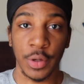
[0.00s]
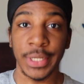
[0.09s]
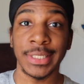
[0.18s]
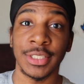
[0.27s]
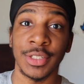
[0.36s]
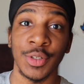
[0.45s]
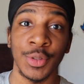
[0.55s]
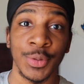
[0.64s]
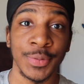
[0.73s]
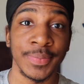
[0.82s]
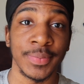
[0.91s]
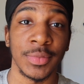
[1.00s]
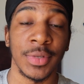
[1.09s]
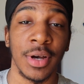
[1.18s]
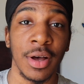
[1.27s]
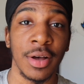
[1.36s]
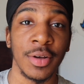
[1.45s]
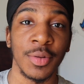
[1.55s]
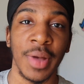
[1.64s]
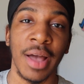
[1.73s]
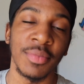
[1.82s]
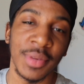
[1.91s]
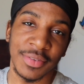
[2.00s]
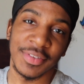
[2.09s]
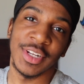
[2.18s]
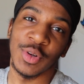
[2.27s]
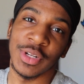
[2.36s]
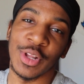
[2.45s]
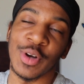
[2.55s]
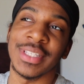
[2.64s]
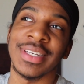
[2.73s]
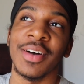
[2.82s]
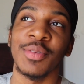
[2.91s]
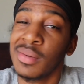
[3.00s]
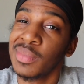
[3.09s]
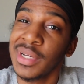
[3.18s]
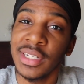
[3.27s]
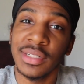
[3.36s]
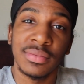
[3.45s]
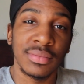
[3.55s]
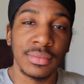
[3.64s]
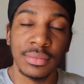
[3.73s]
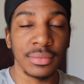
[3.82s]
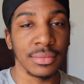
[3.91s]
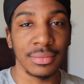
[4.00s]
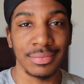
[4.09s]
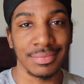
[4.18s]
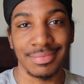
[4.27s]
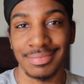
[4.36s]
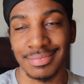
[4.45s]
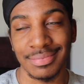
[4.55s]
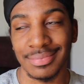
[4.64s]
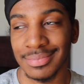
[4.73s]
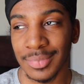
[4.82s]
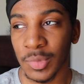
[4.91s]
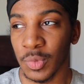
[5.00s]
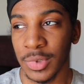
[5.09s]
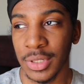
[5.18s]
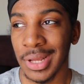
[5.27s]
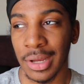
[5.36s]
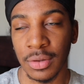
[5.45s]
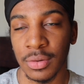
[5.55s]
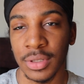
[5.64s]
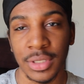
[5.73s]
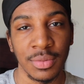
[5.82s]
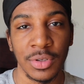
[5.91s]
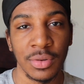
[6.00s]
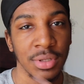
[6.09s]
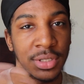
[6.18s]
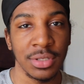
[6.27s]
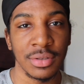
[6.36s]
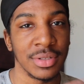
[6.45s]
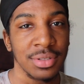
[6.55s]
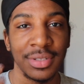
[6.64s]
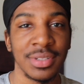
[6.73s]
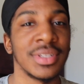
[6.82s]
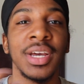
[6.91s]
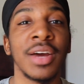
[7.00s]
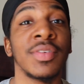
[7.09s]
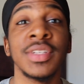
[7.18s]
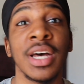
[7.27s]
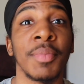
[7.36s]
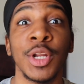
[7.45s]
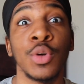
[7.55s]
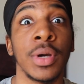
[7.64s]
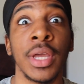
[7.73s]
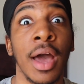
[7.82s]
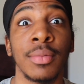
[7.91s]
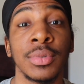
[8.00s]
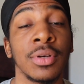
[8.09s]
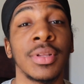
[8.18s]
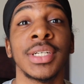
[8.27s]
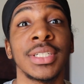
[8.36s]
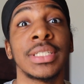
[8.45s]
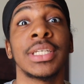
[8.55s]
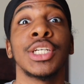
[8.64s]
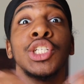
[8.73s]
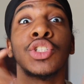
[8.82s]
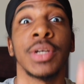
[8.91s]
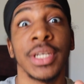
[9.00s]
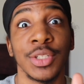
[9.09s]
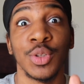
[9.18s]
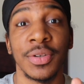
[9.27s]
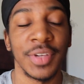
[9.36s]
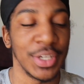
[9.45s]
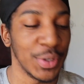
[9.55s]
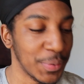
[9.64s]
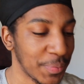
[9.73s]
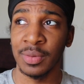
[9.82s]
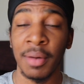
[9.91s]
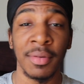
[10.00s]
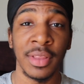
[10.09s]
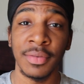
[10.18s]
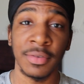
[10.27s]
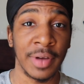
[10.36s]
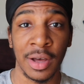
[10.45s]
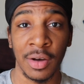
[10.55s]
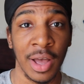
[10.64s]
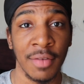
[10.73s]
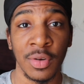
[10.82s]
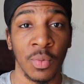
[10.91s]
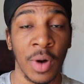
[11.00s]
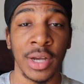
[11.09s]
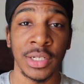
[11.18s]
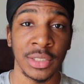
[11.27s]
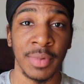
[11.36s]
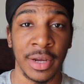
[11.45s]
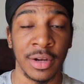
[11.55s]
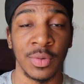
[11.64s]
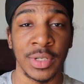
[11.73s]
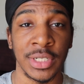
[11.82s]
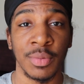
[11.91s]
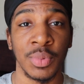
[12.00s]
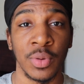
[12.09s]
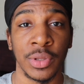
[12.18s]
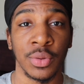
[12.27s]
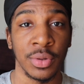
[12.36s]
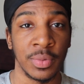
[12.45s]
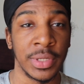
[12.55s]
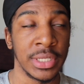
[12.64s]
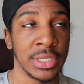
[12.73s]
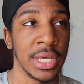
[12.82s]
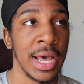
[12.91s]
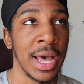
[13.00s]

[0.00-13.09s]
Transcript: Okay, so I haven't made a video in a long time, but we're not gonna keep doing excuses every time I do a gap. So let's just get straight into the video. I have a lemon file. Haven't washed my hair with shampoo in 3 weeks.